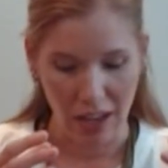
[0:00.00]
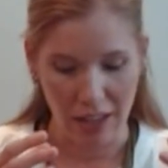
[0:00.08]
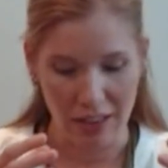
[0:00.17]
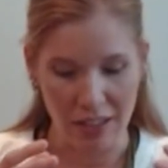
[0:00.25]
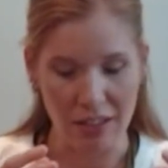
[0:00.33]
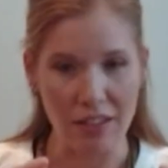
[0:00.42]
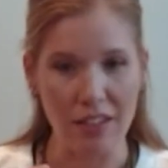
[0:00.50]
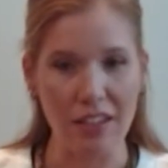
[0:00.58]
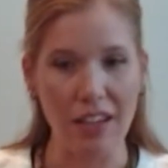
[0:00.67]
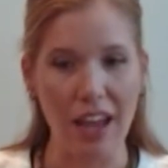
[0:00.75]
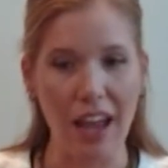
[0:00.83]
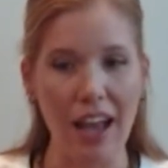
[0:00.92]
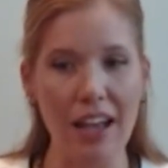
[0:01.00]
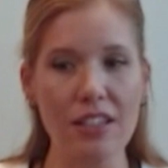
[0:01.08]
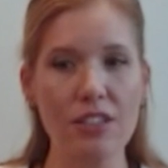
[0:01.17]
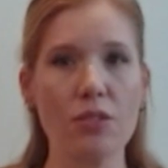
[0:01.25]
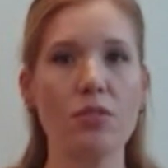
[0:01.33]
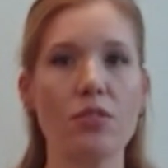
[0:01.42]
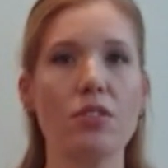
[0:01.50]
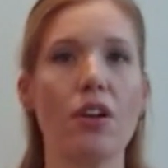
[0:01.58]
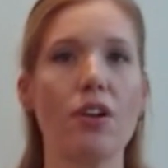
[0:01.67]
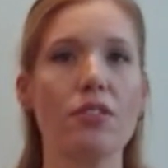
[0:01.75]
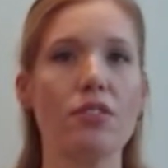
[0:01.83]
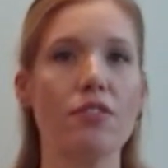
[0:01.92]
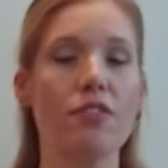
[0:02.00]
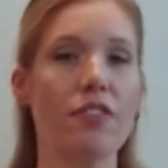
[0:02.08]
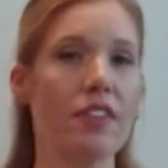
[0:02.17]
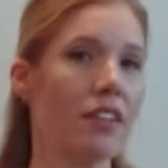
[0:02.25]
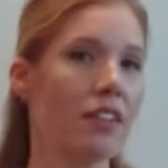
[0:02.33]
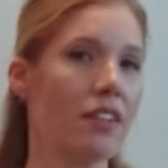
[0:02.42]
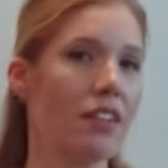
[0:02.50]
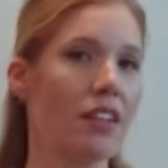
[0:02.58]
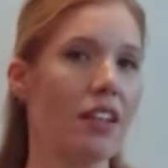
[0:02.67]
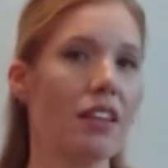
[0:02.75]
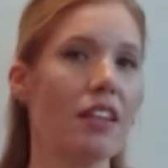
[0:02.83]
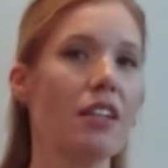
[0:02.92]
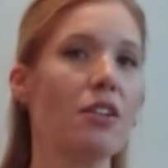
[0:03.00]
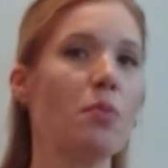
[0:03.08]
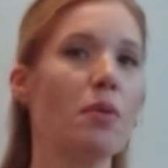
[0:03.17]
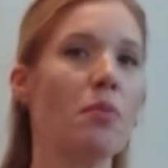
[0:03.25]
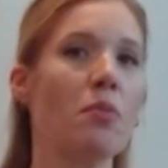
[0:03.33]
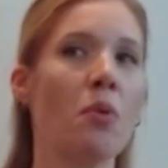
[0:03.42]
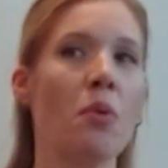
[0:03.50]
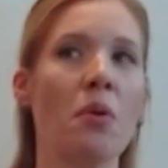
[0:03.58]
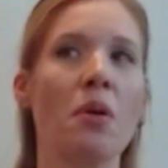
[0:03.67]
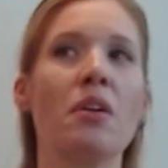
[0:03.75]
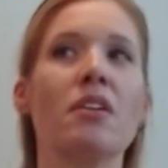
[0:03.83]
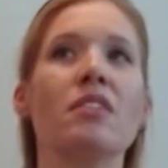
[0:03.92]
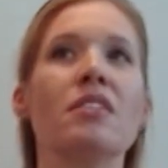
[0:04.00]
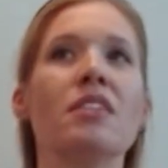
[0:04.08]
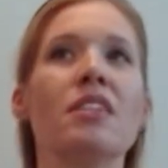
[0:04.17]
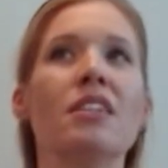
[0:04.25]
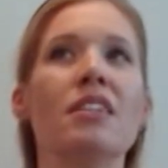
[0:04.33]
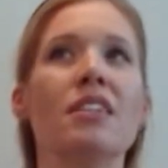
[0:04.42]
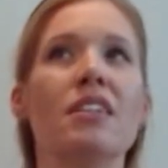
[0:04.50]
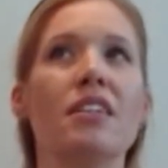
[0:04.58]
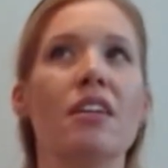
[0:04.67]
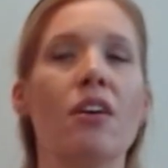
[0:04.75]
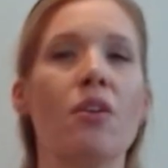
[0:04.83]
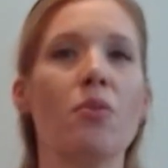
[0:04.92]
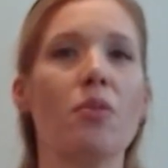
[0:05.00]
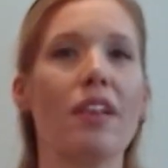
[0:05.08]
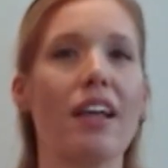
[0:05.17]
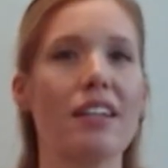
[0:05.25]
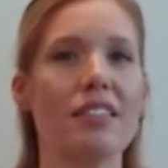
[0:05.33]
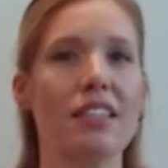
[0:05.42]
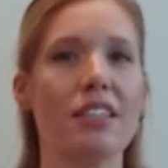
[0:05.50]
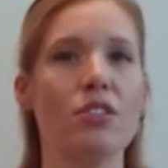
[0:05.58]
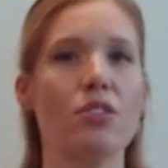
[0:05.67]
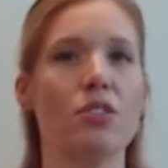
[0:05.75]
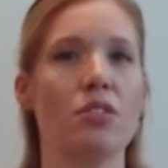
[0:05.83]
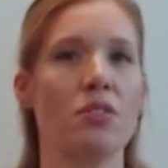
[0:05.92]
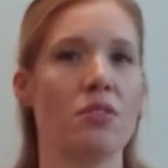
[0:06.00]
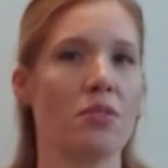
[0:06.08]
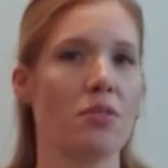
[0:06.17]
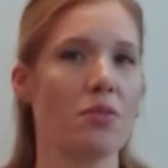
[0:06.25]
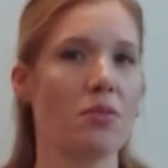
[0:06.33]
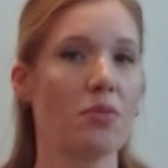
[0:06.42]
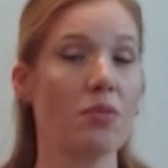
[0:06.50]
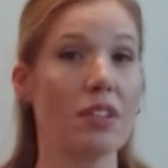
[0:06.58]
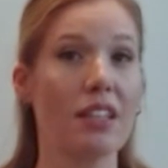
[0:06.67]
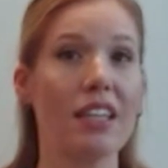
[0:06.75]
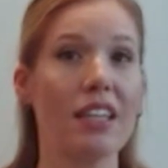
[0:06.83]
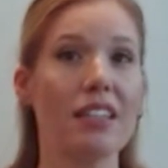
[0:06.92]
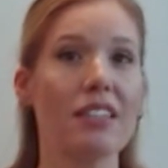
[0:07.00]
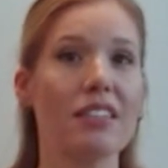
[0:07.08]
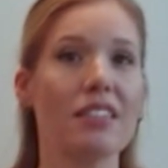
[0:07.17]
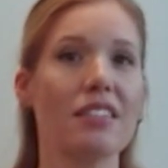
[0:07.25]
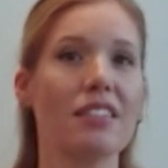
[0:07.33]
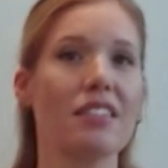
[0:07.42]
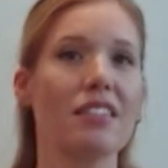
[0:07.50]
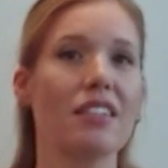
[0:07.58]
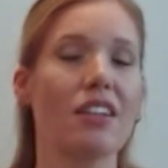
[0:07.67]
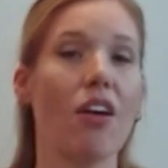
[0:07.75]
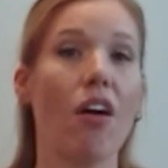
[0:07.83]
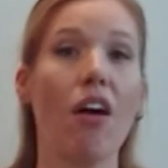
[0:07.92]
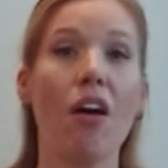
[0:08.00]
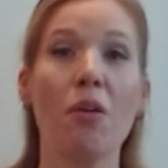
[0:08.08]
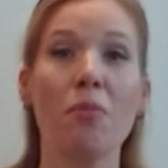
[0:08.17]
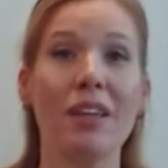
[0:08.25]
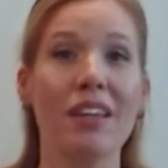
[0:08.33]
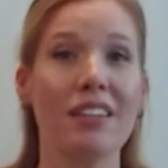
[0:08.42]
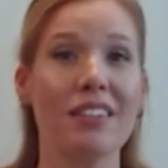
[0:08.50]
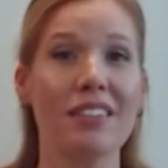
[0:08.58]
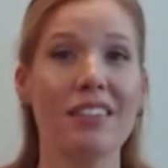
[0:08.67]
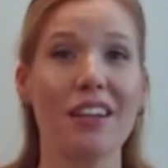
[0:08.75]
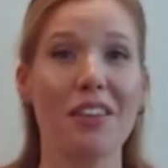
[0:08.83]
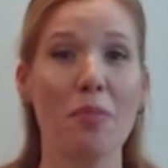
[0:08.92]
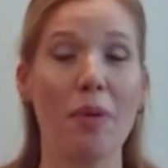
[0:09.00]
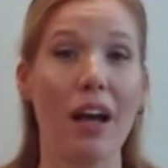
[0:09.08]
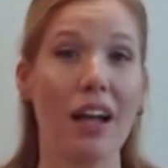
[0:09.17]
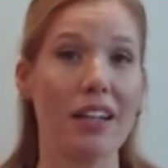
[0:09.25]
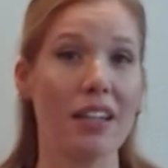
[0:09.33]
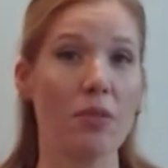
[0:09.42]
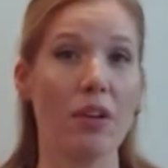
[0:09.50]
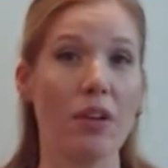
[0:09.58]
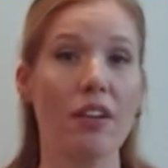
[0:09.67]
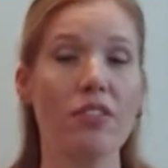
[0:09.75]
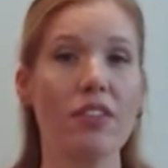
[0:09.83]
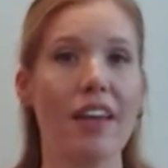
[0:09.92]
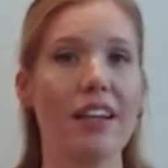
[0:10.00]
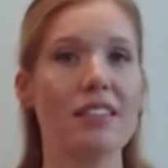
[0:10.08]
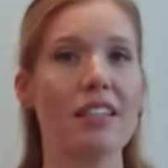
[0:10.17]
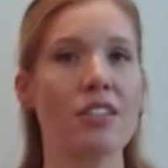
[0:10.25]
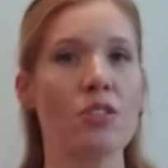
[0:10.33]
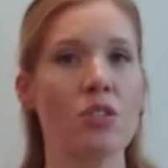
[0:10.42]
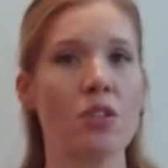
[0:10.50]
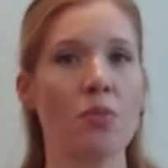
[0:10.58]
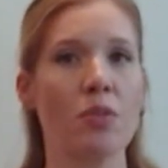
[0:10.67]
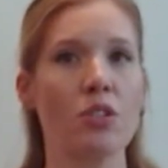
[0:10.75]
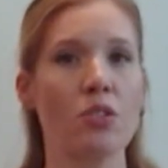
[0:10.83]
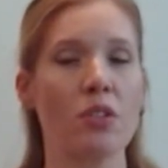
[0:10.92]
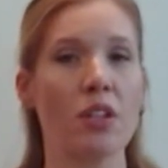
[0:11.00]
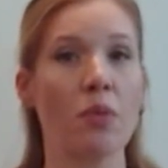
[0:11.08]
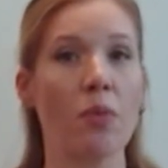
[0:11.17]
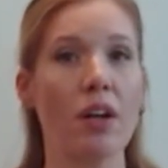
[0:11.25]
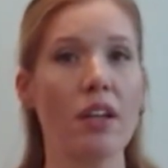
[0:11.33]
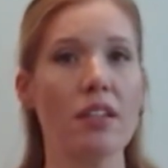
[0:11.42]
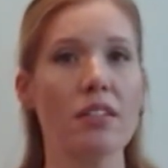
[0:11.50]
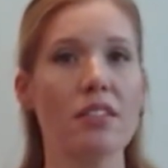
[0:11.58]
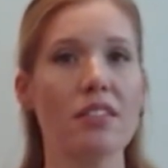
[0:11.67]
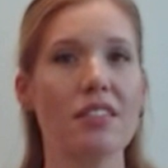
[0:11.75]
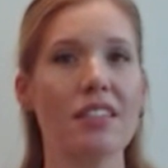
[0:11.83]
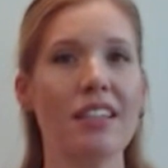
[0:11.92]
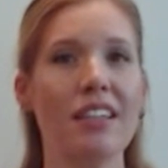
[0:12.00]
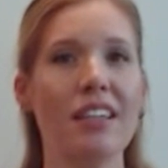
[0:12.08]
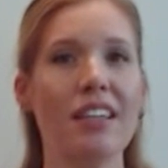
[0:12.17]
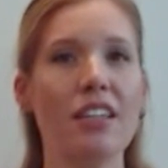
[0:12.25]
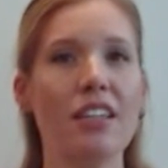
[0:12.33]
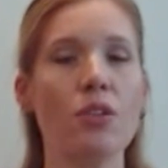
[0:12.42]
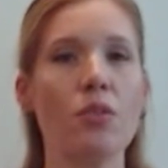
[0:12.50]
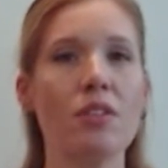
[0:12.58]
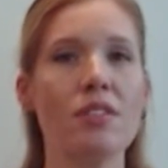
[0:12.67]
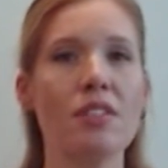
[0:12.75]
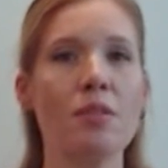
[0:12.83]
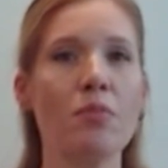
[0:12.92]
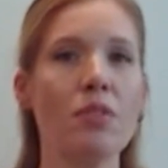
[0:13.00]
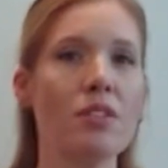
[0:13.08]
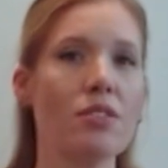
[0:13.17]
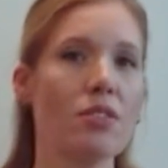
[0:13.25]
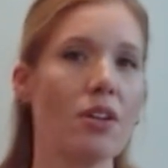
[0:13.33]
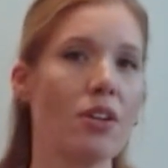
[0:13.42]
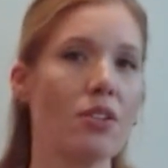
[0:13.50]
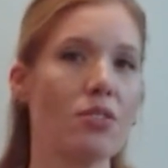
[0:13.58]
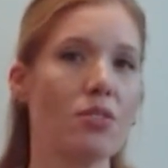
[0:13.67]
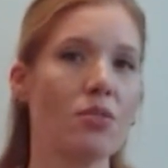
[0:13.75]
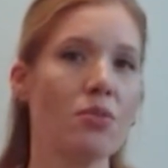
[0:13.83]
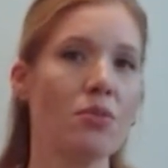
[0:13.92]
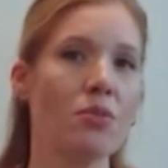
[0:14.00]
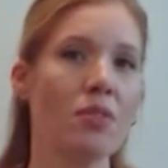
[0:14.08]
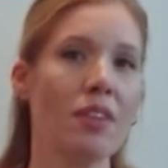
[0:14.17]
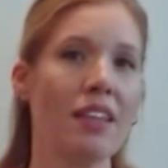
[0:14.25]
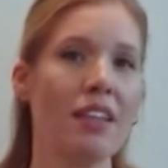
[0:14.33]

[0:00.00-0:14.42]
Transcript: And then as you start to feel a little bit more, you know, relaxation, release, calming of the body, wherever that tension originally was, you can simply start to